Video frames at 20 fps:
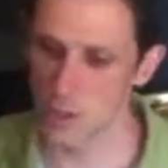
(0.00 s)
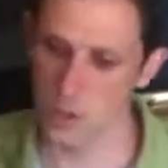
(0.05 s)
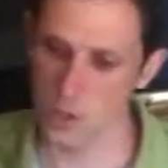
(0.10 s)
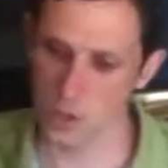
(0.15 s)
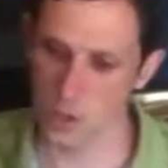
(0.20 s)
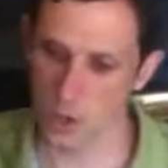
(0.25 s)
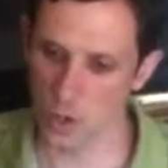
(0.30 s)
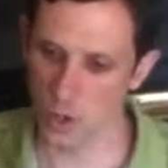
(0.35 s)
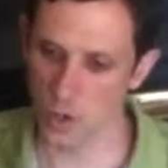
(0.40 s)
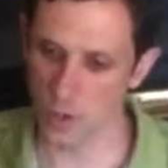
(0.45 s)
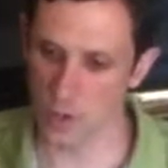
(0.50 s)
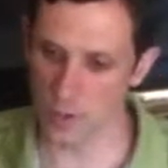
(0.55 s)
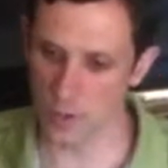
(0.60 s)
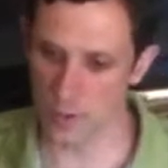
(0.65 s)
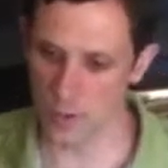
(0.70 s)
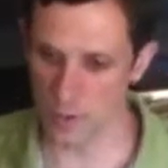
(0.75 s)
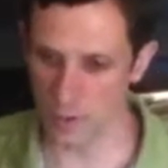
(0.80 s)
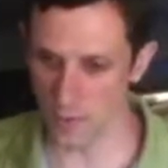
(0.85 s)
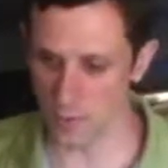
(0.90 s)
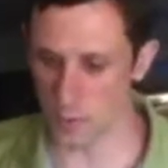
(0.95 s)
turn,
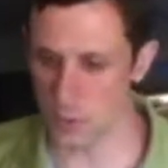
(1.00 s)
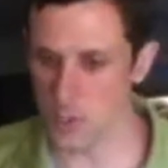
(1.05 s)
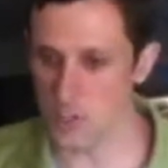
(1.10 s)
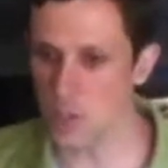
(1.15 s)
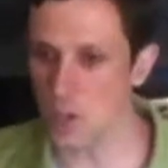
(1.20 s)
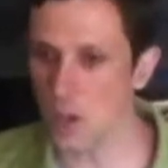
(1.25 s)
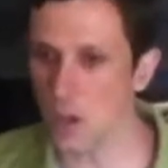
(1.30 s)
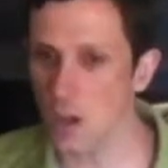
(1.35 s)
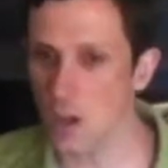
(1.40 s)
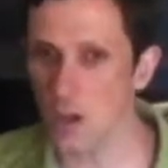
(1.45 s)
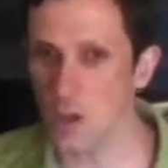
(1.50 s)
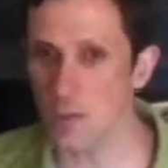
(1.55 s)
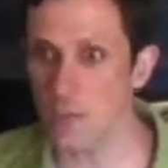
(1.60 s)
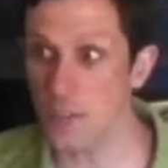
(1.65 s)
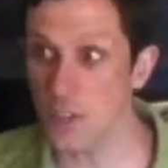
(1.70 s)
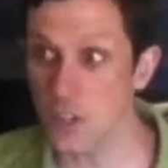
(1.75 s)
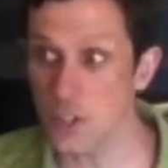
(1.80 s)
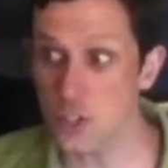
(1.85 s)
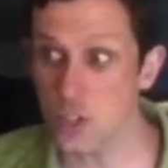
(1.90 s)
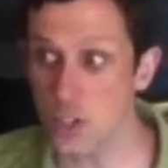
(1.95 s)
if we saw a
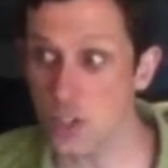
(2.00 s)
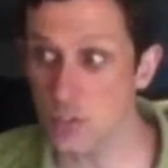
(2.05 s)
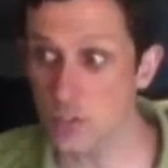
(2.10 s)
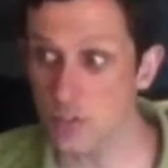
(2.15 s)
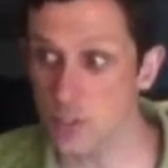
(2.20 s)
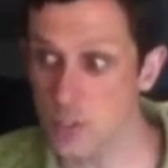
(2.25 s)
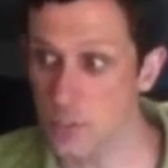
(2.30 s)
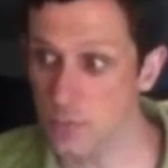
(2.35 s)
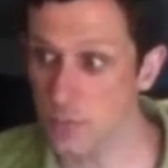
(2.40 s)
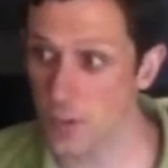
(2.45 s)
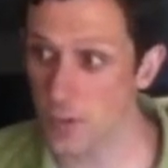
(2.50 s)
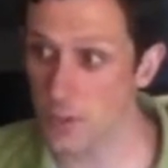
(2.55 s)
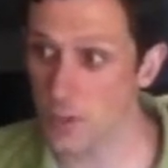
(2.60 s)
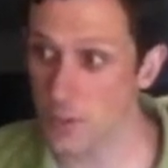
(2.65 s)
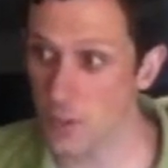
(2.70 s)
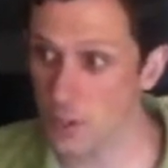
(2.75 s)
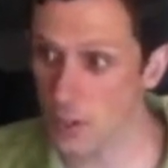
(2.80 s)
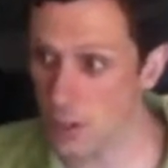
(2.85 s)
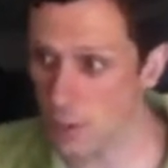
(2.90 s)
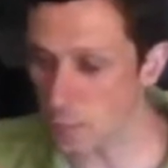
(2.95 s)
fish on the fish
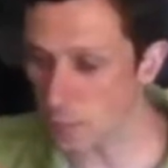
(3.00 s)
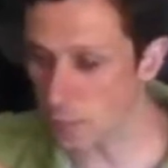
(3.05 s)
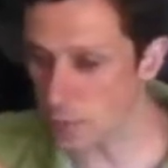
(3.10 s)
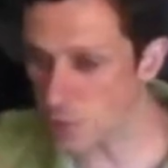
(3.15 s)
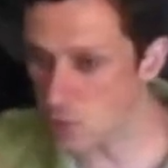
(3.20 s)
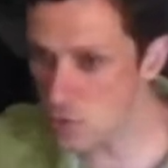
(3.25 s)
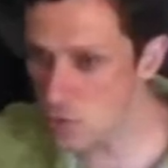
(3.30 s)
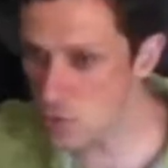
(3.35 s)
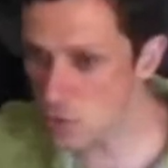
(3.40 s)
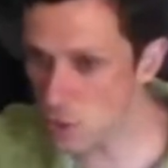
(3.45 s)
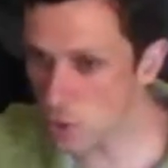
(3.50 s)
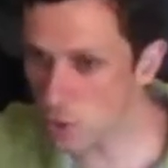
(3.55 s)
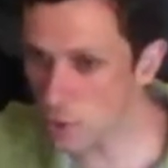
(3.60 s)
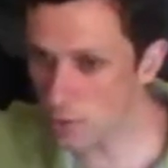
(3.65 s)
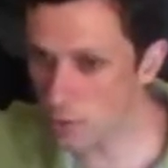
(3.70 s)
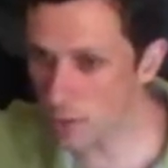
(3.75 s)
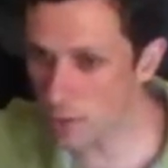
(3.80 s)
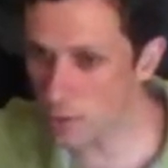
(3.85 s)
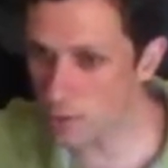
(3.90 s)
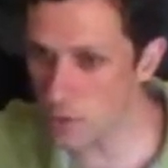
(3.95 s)
finder, he would turn
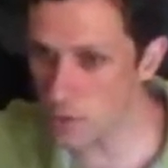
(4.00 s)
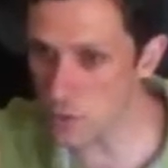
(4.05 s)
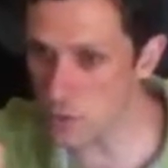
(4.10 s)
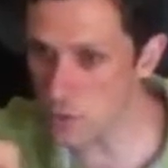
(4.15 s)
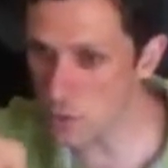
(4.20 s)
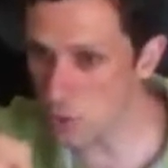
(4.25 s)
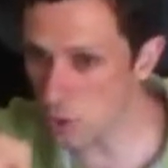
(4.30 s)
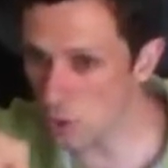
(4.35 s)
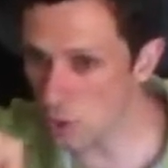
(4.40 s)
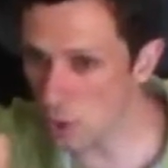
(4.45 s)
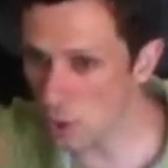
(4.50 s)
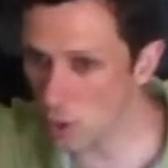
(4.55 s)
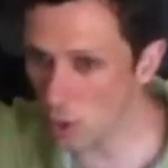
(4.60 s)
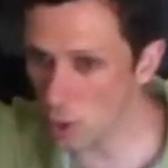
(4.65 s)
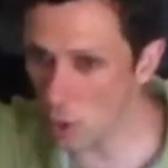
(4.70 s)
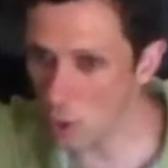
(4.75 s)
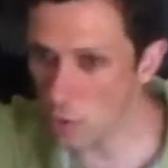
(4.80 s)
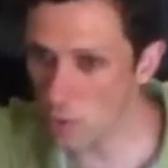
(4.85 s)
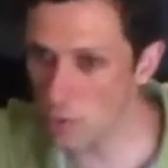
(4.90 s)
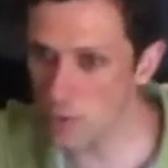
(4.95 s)
around in a circle
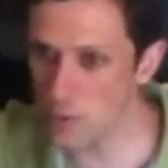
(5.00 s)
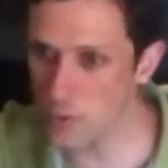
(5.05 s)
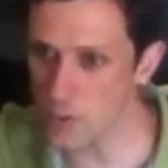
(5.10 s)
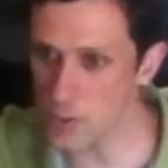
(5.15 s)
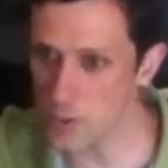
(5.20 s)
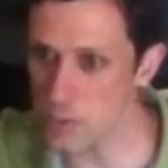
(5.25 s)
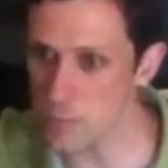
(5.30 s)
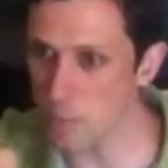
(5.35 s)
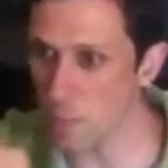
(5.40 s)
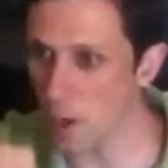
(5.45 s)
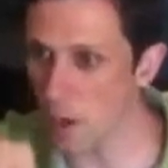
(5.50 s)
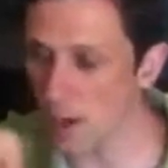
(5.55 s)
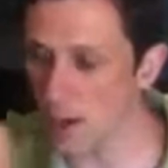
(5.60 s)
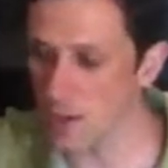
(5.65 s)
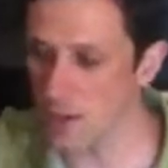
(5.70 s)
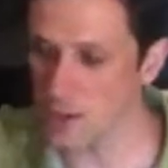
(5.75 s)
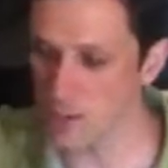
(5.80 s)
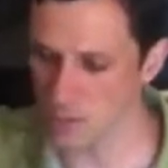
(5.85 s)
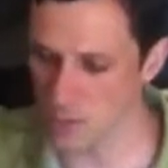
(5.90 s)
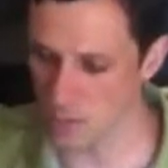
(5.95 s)
over the
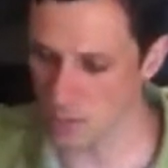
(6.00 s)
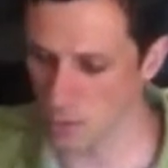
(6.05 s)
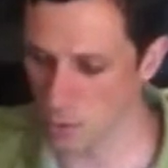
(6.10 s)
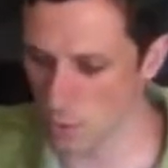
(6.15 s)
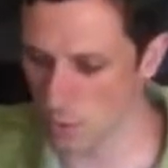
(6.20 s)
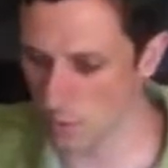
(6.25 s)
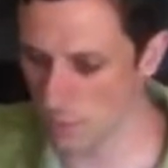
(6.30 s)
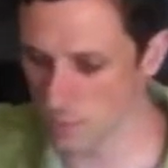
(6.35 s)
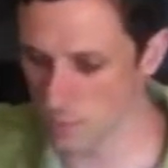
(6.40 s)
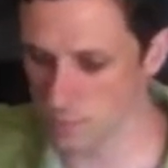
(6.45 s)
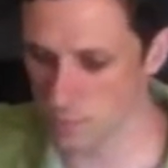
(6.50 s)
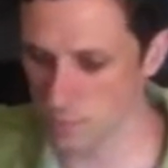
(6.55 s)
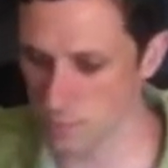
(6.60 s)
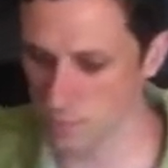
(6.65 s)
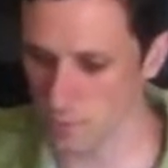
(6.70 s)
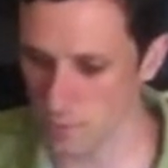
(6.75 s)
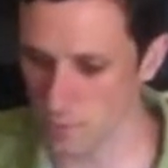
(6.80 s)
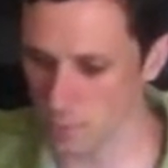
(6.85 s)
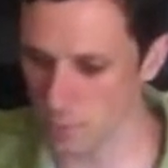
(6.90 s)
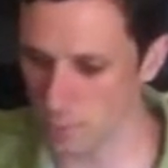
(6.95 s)
spot, and so whoever's
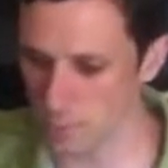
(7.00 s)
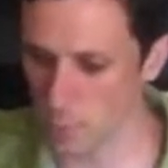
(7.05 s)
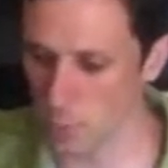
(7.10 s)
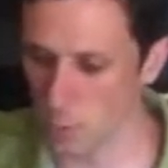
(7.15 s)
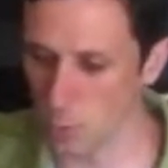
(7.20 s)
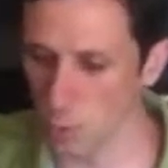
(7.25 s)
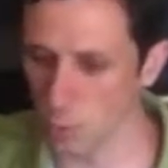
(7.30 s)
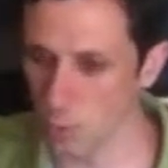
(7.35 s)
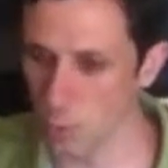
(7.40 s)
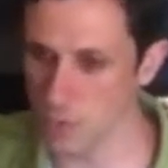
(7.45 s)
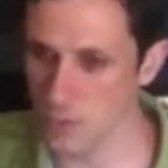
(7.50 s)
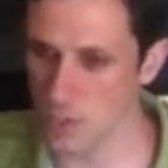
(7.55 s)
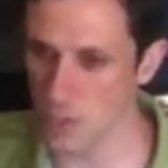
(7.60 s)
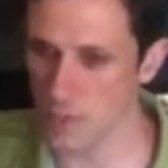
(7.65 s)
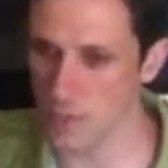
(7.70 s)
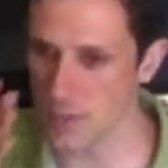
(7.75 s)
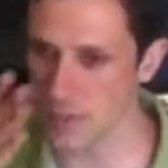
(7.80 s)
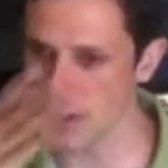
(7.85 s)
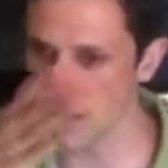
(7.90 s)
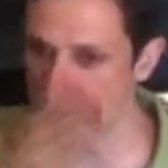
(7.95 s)
pole was
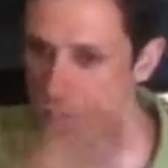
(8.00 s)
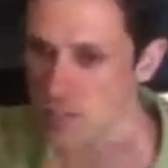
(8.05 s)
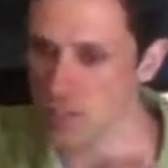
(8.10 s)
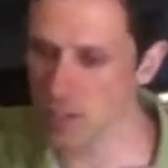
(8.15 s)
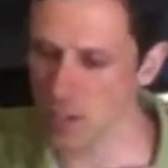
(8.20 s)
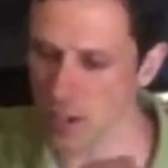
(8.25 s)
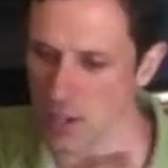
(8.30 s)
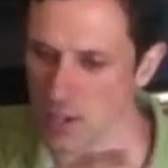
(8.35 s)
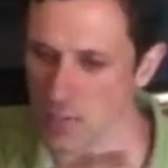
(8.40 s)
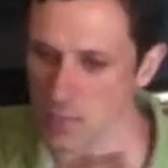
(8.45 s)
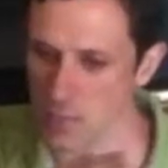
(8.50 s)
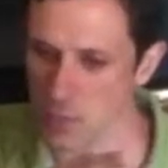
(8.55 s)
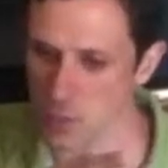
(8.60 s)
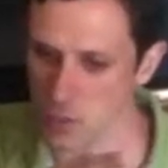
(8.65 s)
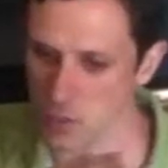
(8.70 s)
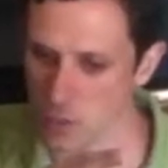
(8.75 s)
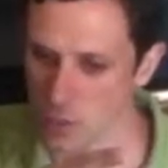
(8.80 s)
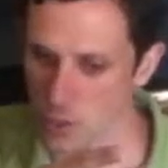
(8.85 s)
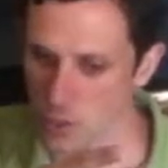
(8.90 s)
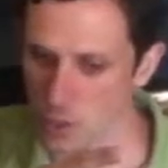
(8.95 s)
on the inside of the
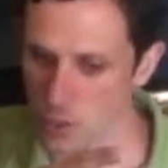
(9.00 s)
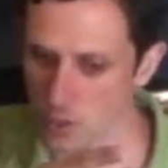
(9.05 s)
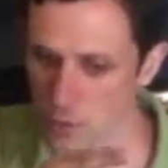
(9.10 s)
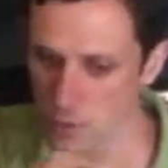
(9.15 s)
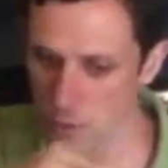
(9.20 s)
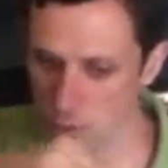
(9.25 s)
turn,